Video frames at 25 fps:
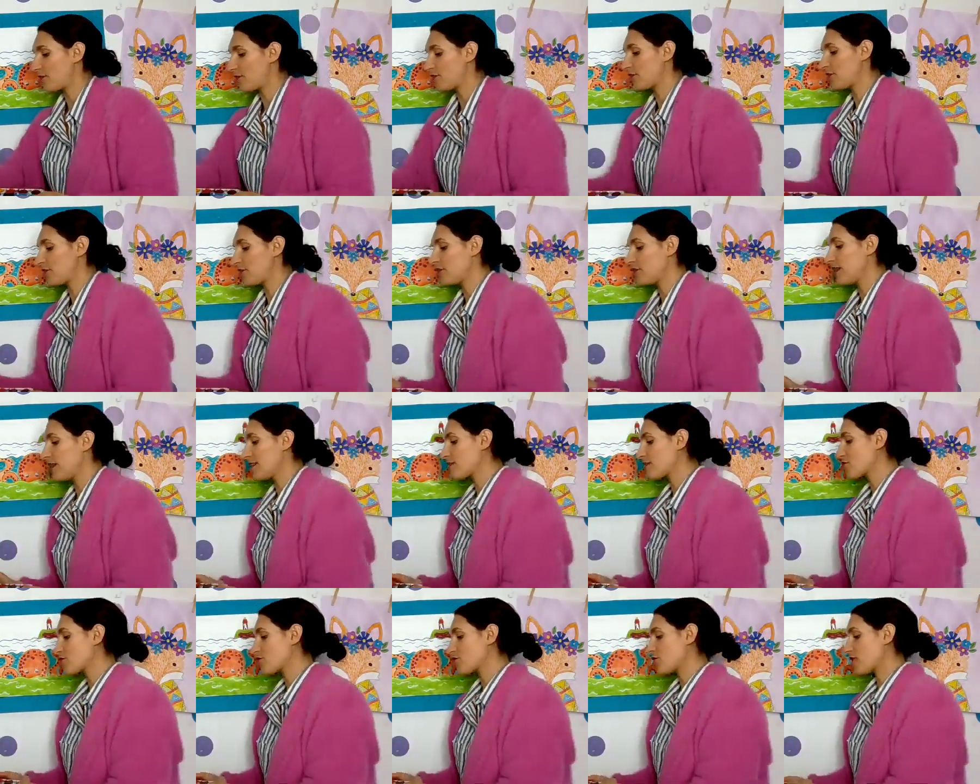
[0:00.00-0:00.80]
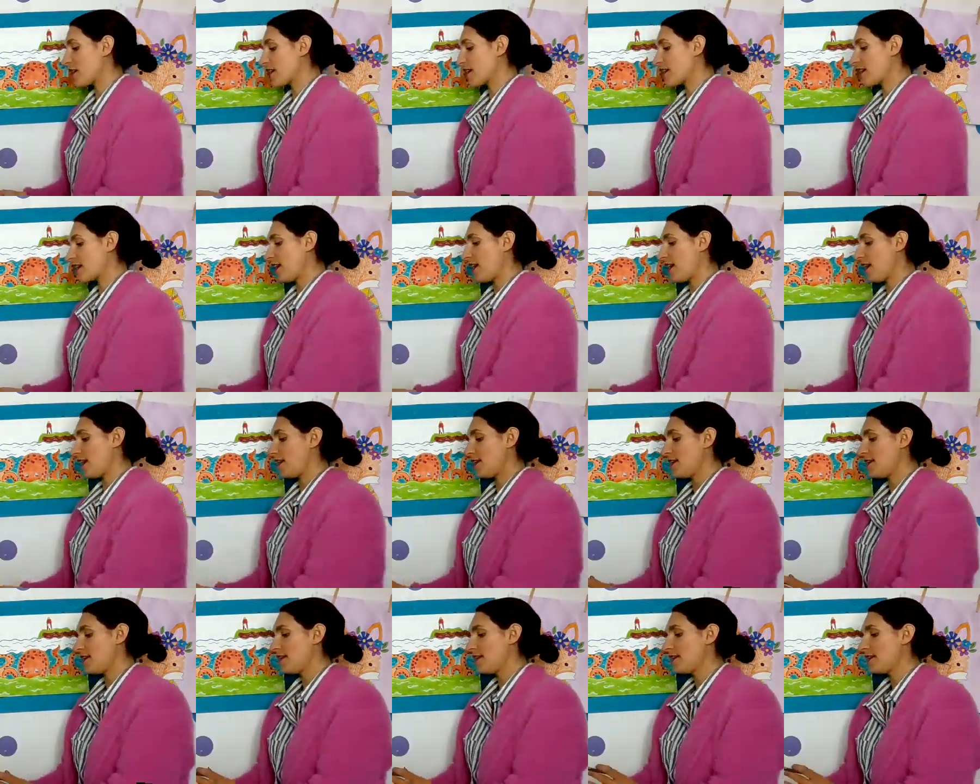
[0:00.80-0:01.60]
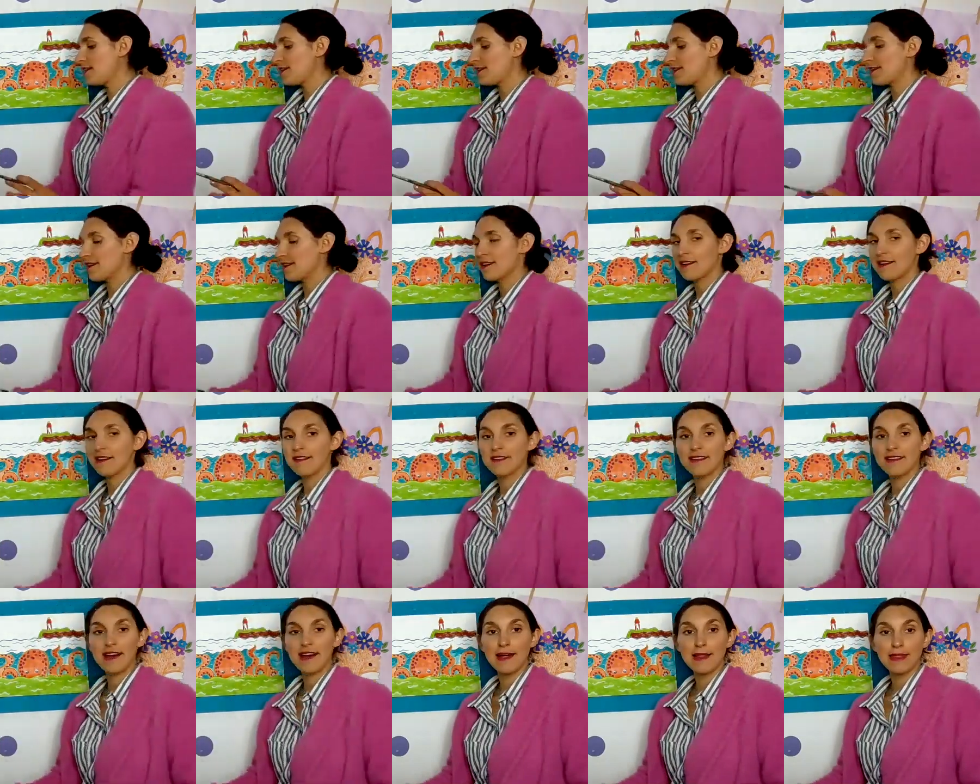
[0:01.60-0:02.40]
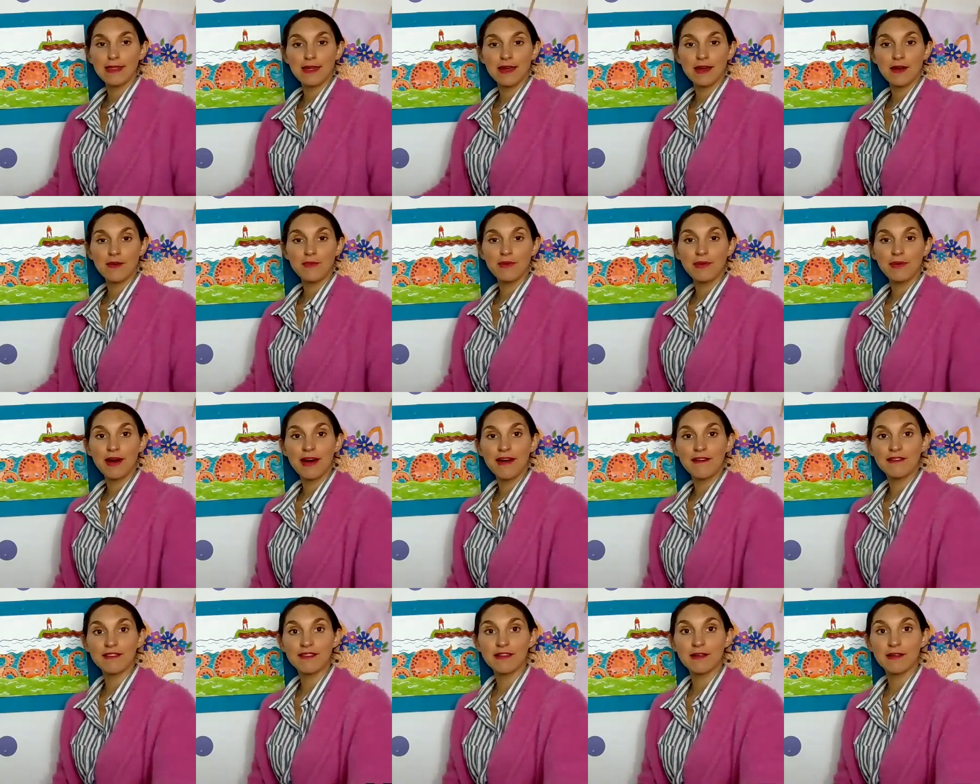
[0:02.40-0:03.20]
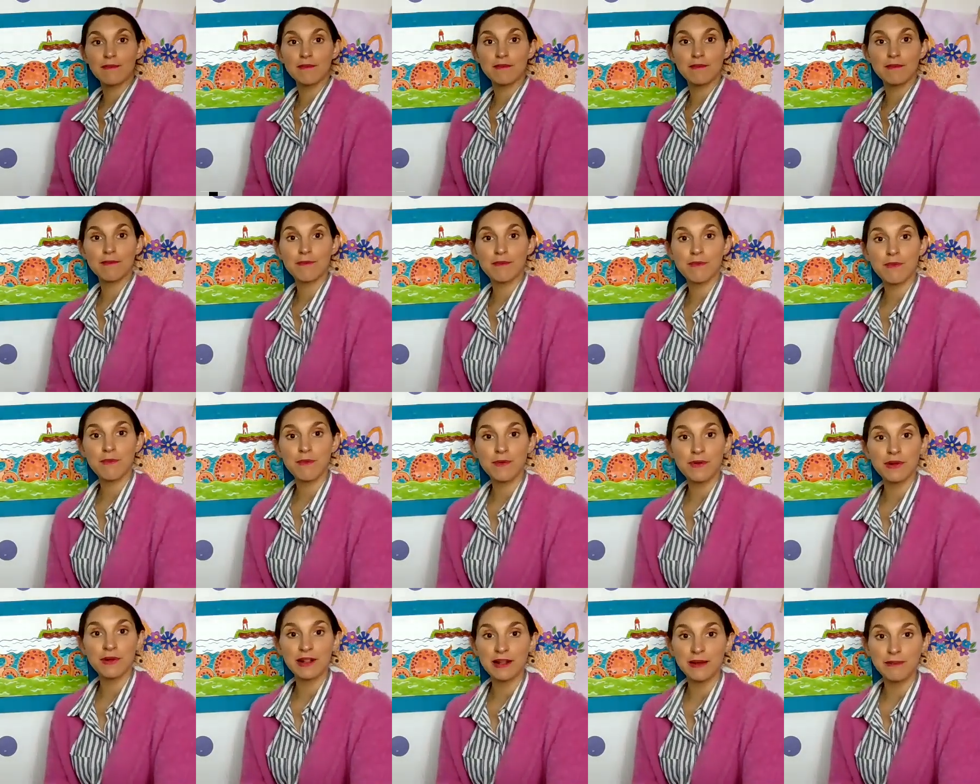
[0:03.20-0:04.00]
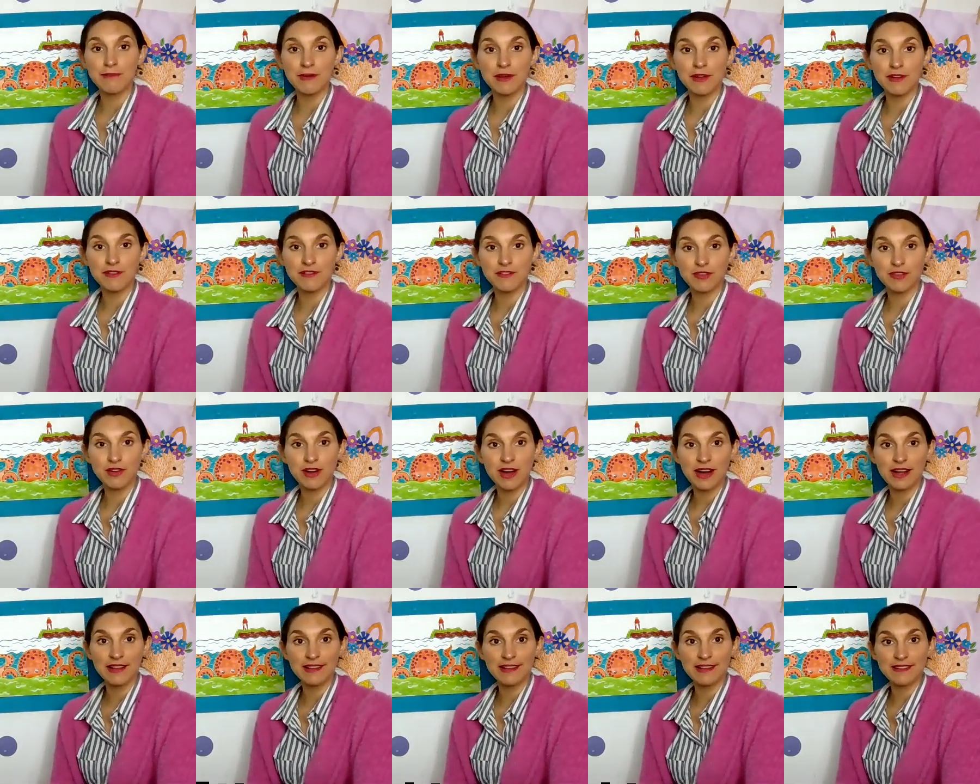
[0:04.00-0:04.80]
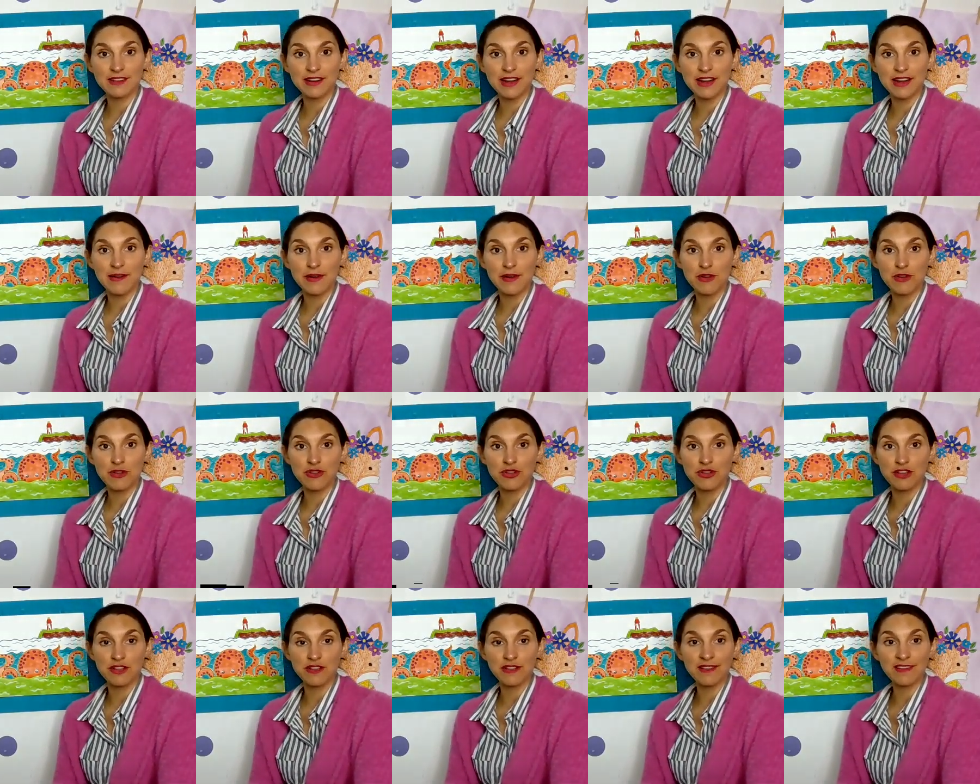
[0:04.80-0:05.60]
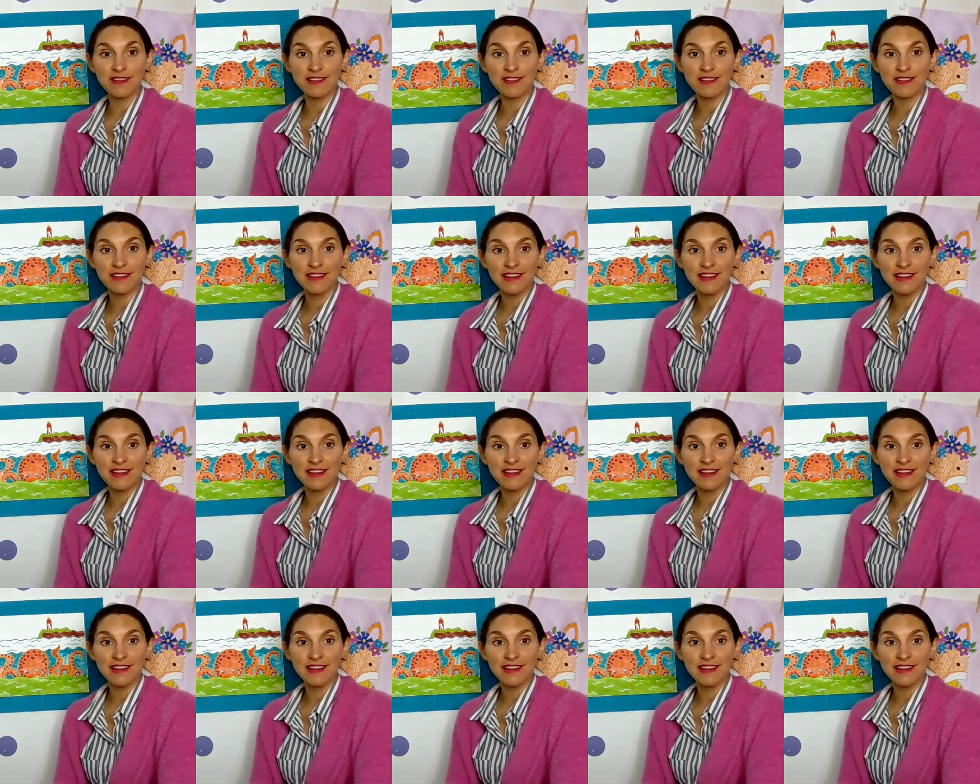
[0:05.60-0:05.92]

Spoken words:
So let's check in, because I think we'll have some really beautiful colors on our oceans.